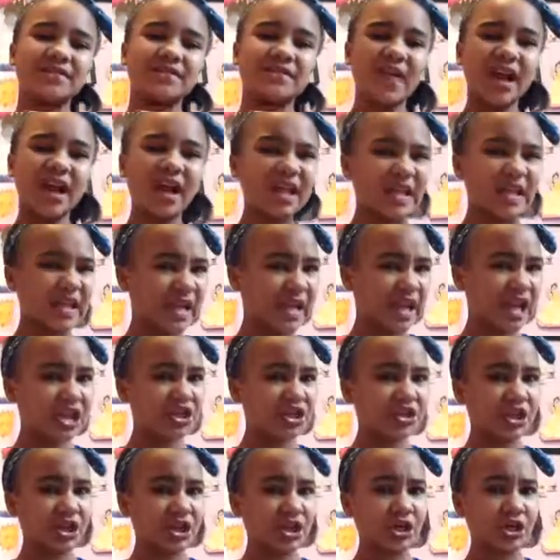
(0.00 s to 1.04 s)
failing
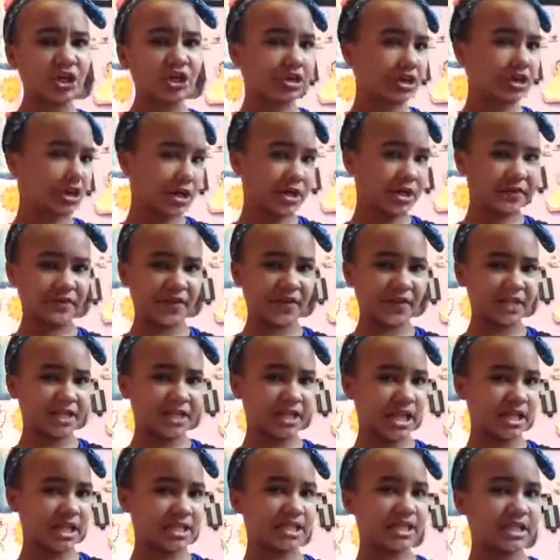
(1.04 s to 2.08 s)
their non-advanced
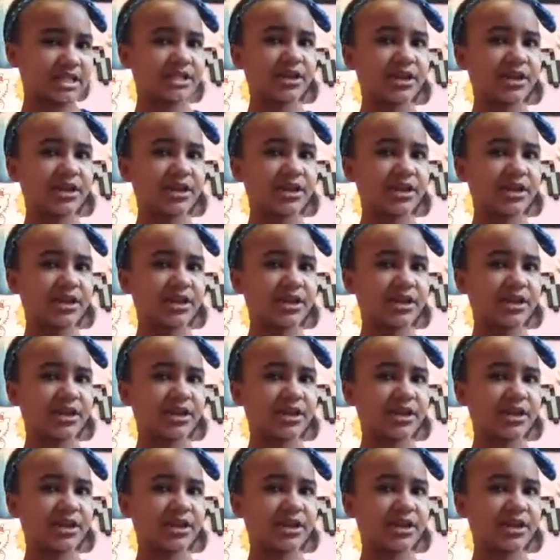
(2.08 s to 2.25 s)
classes.